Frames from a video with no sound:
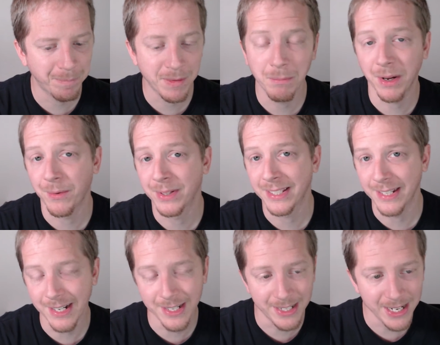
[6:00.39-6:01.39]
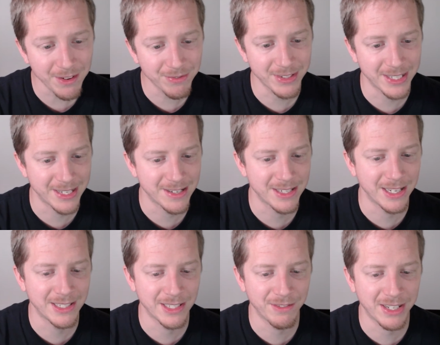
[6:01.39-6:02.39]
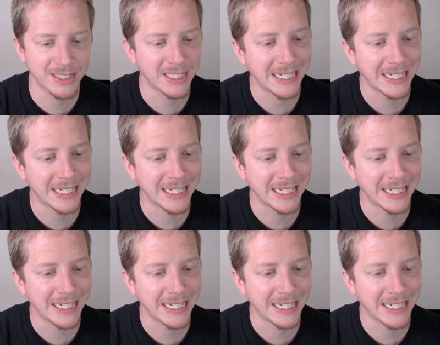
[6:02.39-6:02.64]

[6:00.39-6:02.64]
But what the ETF is investing